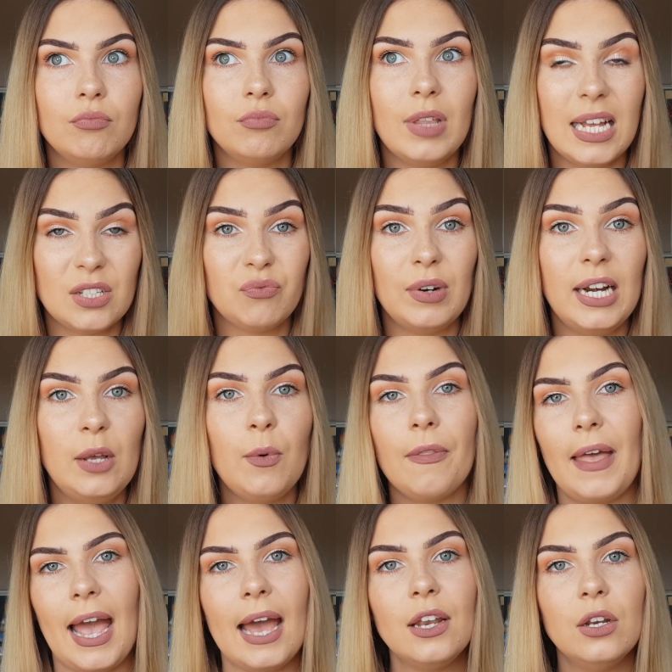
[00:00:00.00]
that's really what
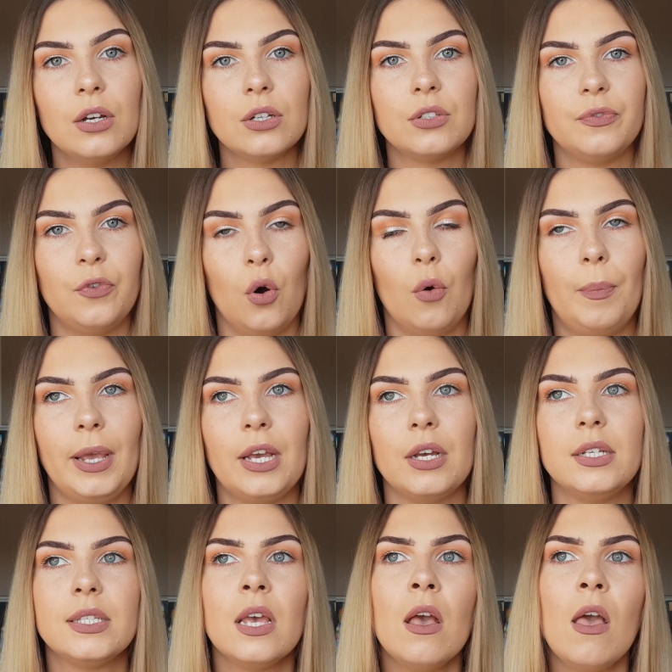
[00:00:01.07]
they had looked for,
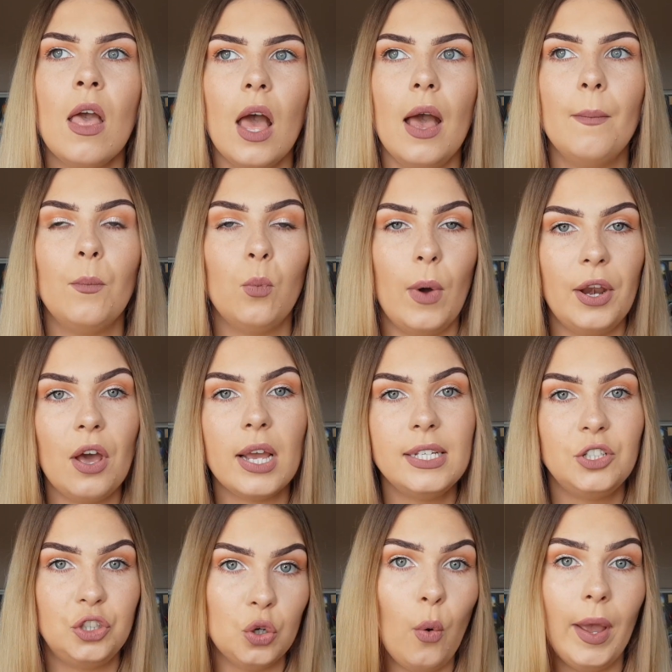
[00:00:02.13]
because when I
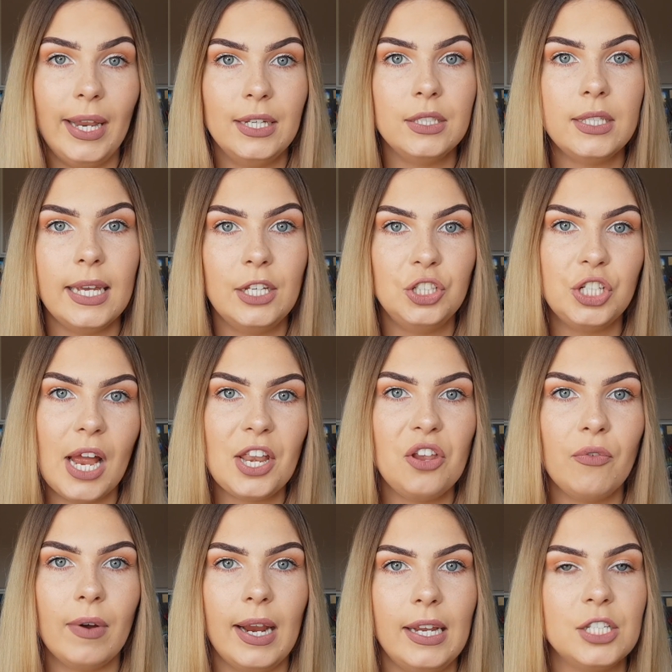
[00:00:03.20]
joined in
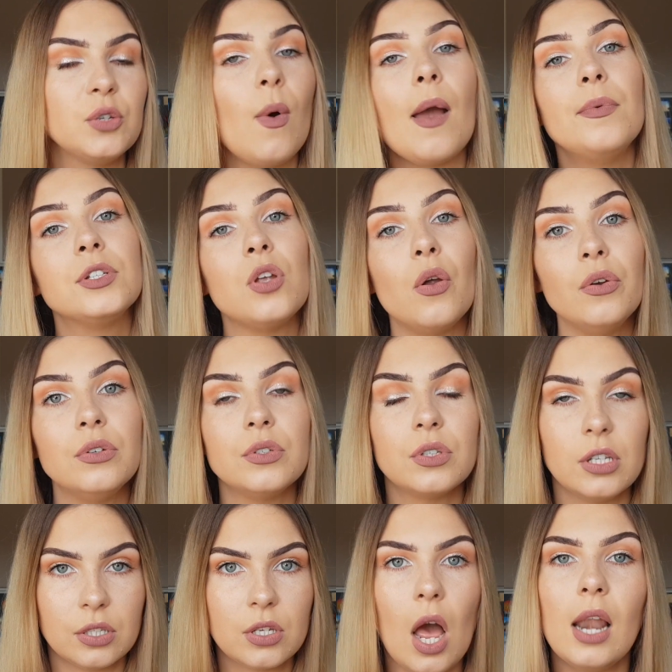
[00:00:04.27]
January, so I was on
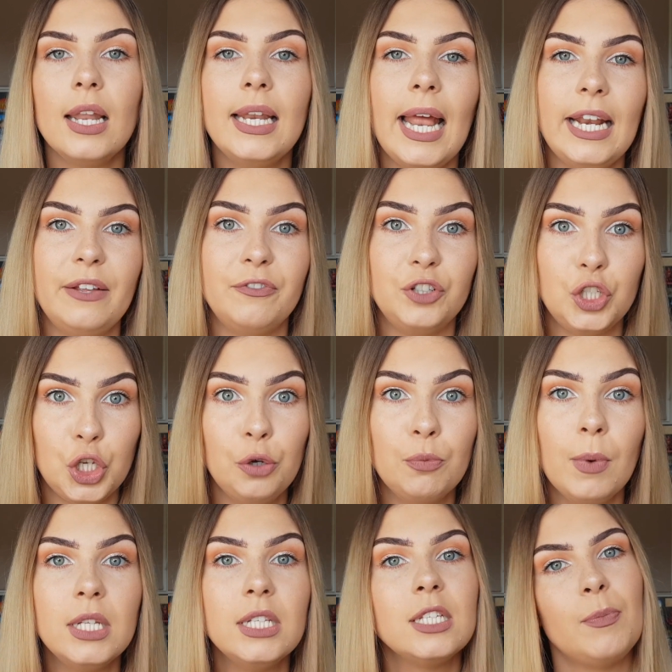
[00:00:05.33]
the Scarlet Lady for 2
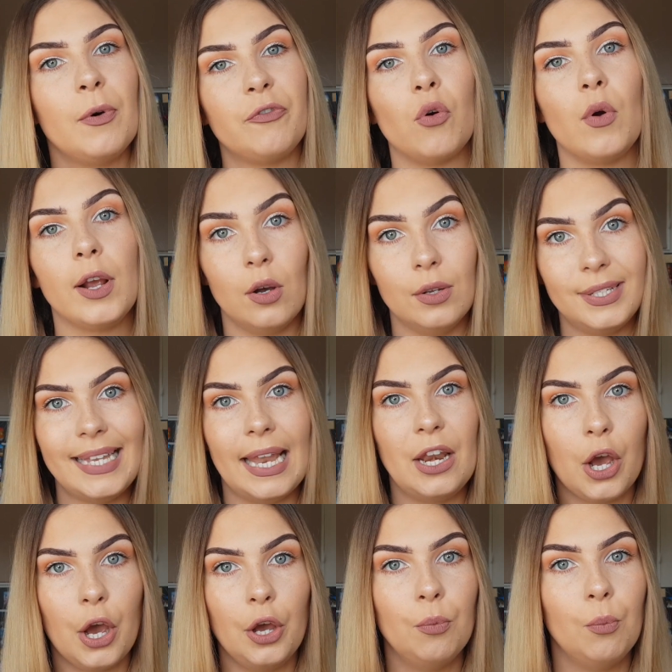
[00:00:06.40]
months before I got sent
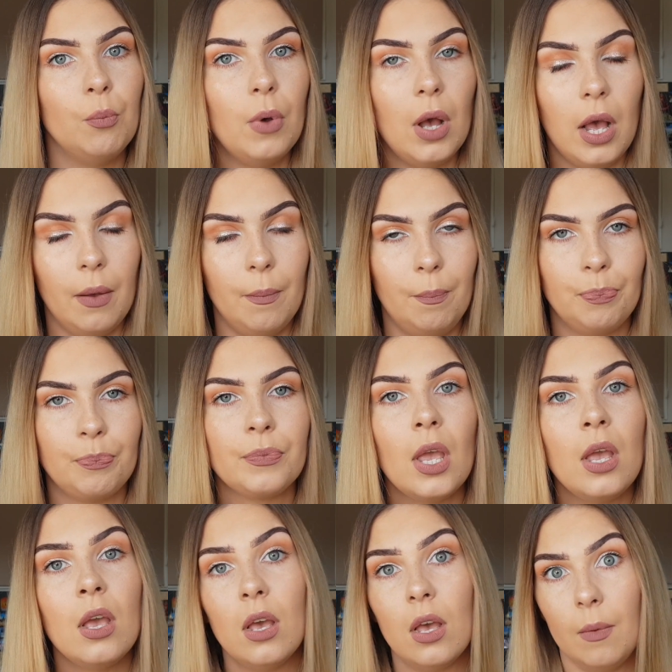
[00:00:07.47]
home
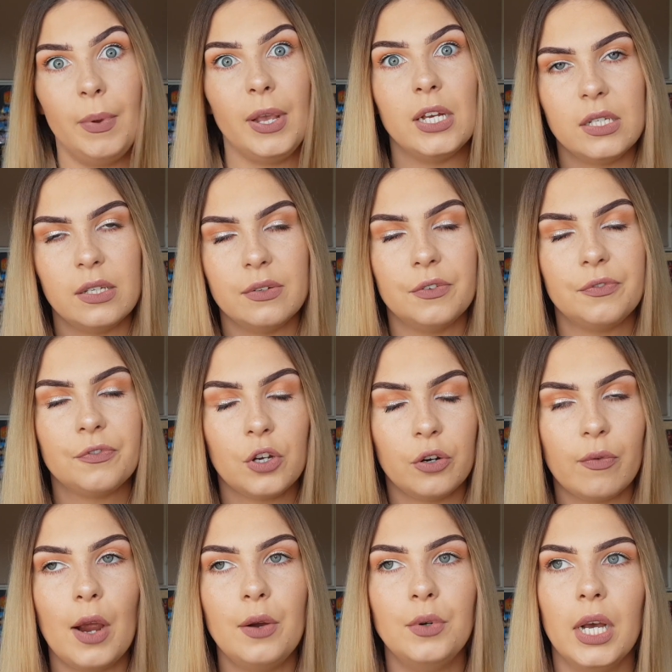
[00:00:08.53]
because of
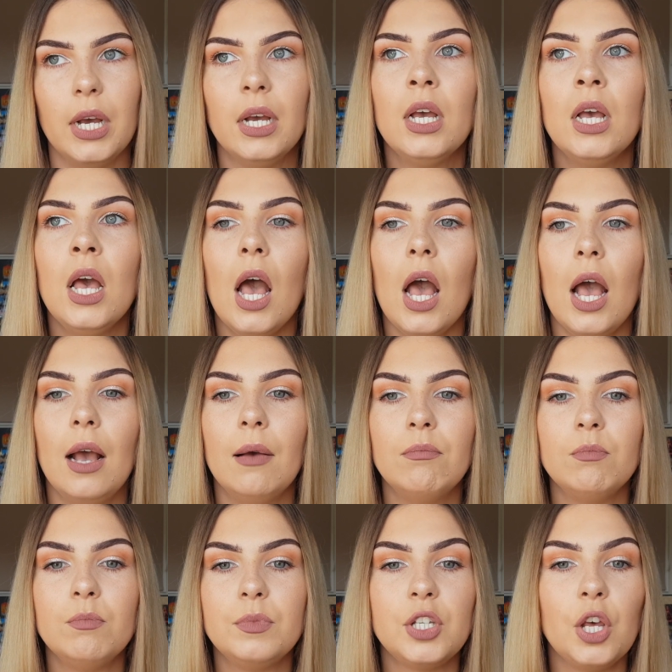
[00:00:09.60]
Corona.
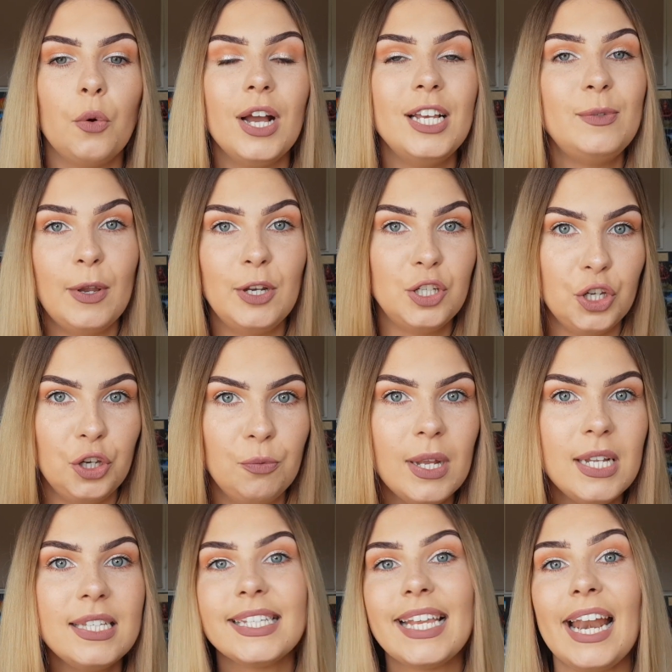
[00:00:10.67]
So I spent 2
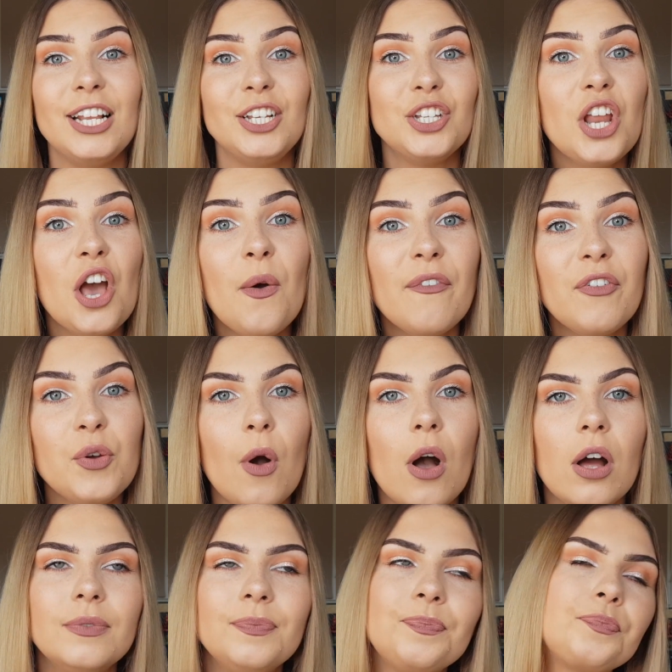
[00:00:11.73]
months getting to know
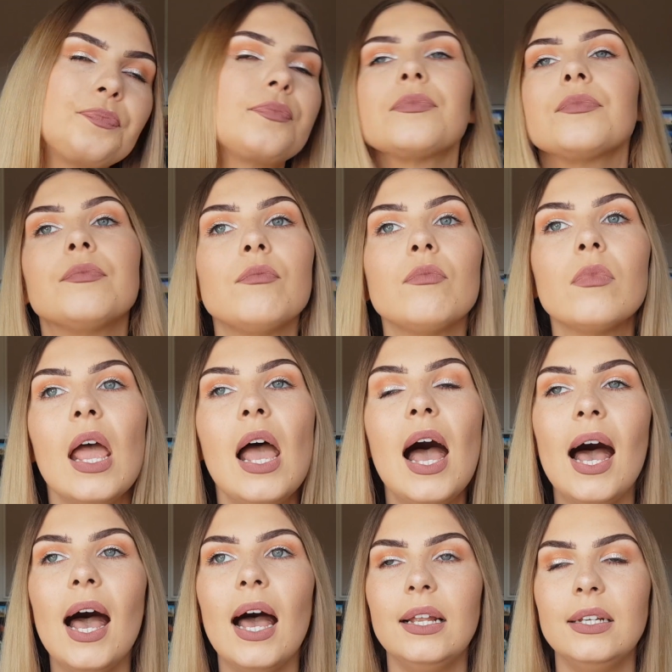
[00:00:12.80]
everyone,
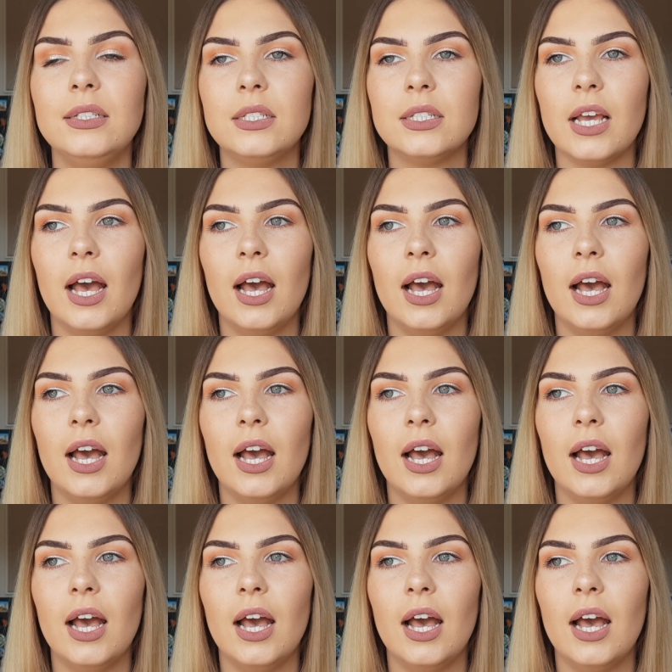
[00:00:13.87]
and